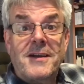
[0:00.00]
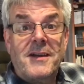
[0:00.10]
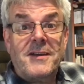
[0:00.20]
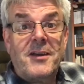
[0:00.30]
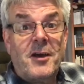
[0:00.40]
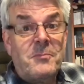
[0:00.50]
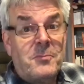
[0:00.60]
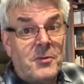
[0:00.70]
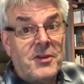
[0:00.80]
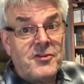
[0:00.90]
I got
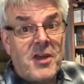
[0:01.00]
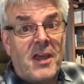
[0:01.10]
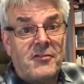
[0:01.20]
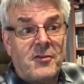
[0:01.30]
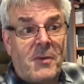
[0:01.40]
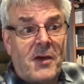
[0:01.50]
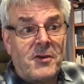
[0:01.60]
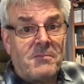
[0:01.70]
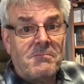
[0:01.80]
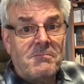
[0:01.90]
pretty jazzed about it.